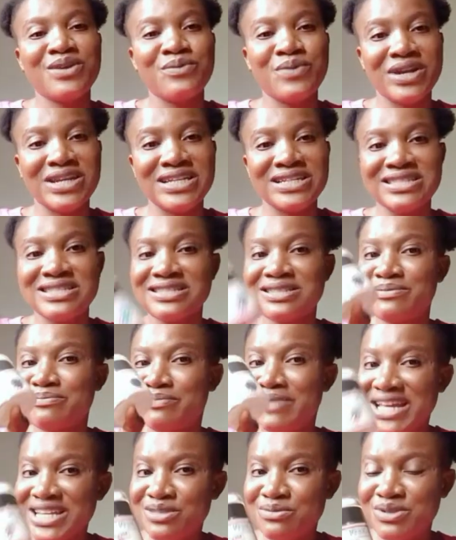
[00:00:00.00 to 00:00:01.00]
when it
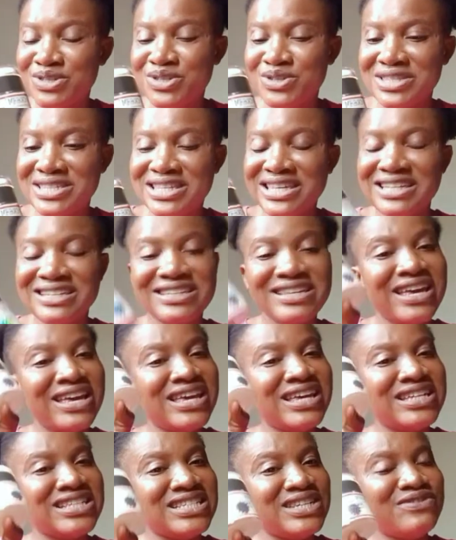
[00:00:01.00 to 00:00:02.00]
blends with your skin,
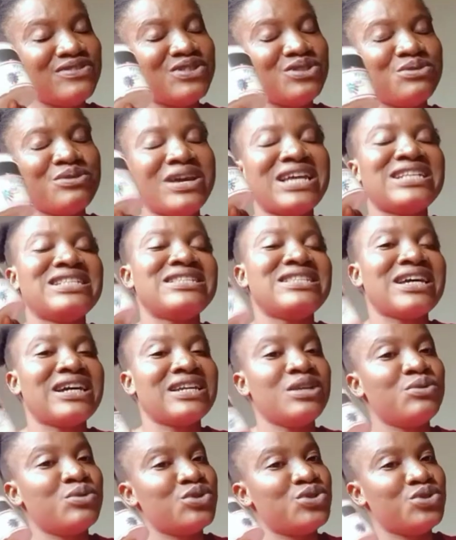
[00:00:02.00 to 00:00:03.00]
it gives you
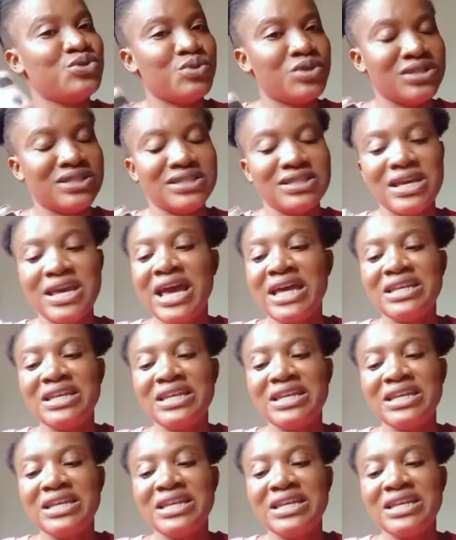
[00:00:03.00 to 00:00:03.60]
exactly what you want.